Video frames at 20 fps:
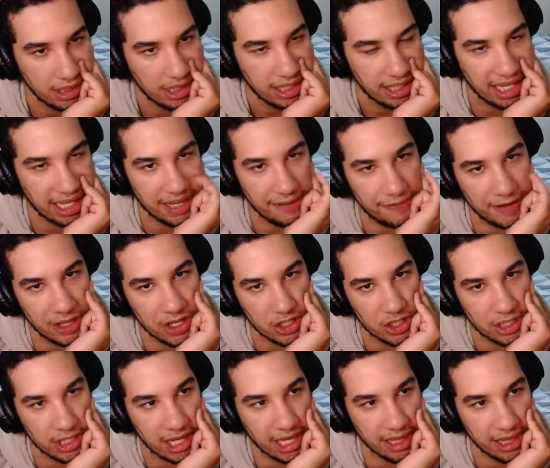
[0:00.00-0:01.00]
Like, if I
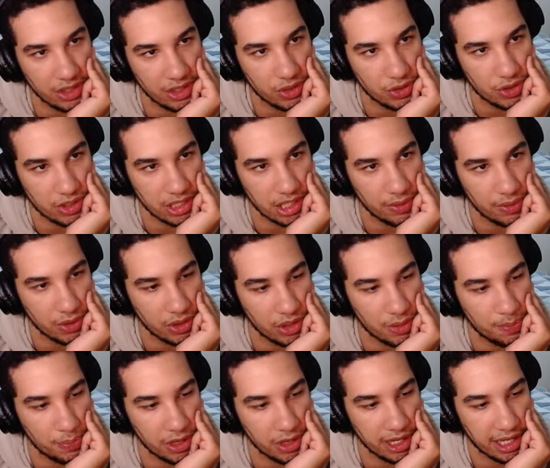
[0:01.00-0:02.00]
just get them to 0, the
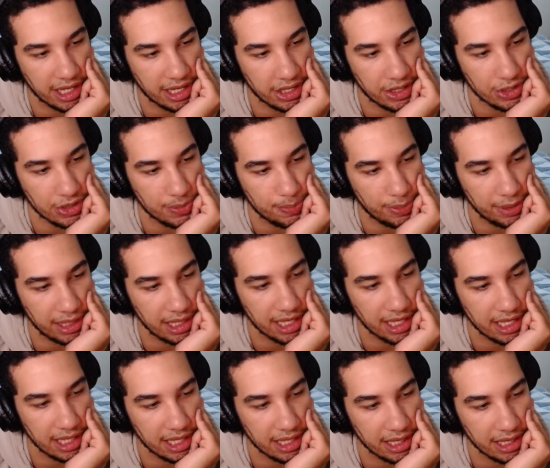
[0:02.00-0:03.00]
opponent can just
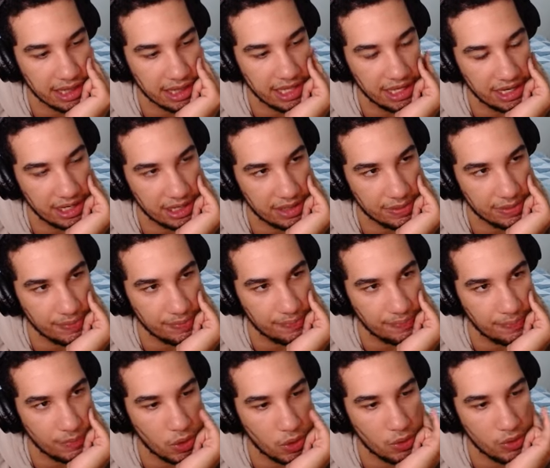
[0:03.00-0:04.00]
play their
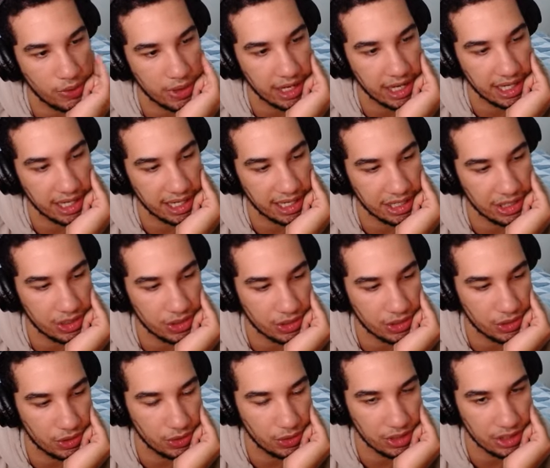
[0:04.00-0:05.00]
Moria and
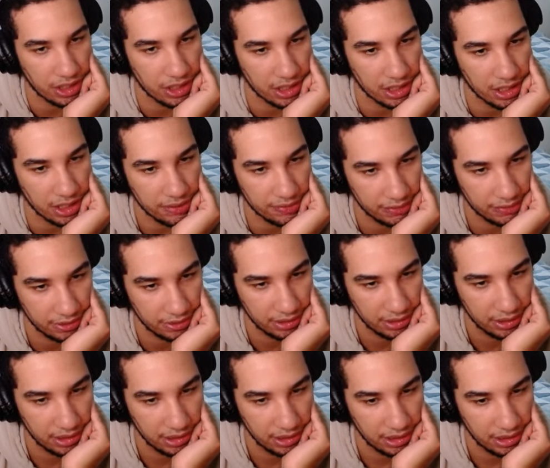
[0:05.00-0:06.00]
just do their stuff.
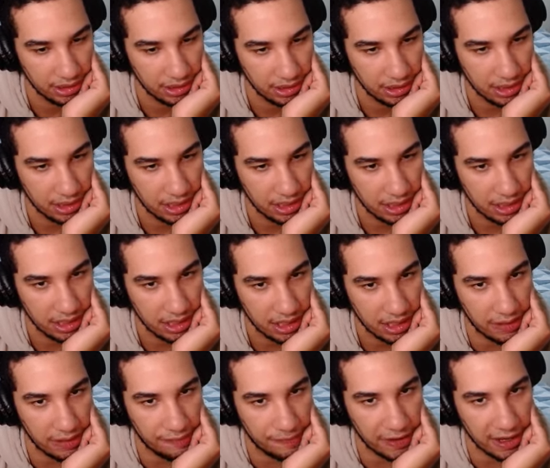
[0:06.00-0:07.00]

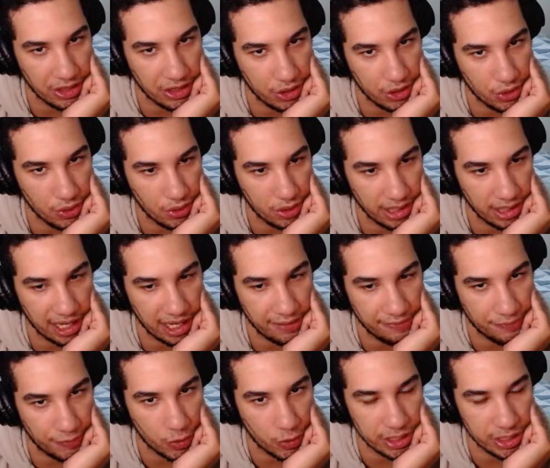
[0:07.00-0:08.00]
If I don't, then I'm
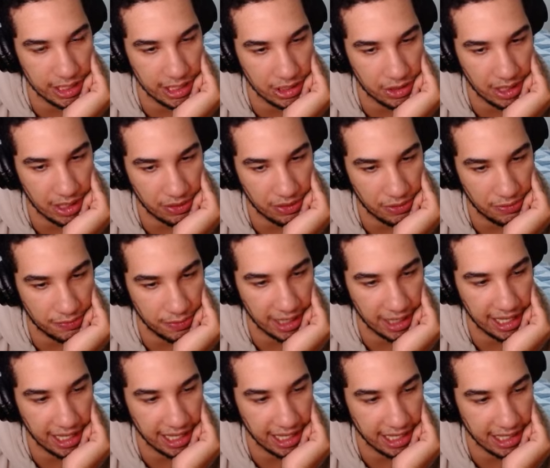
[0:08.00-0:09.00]
forcing it to have to find
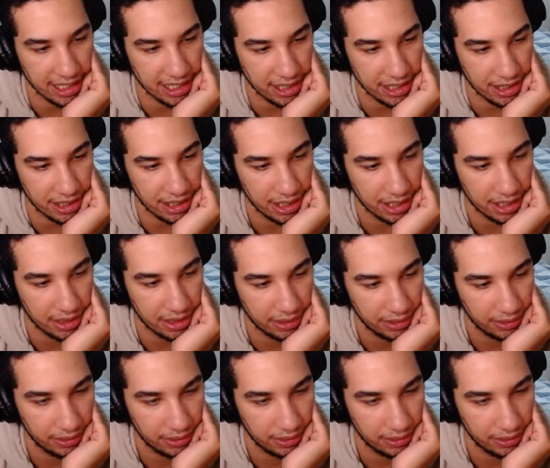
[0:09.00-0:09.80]
an answer here.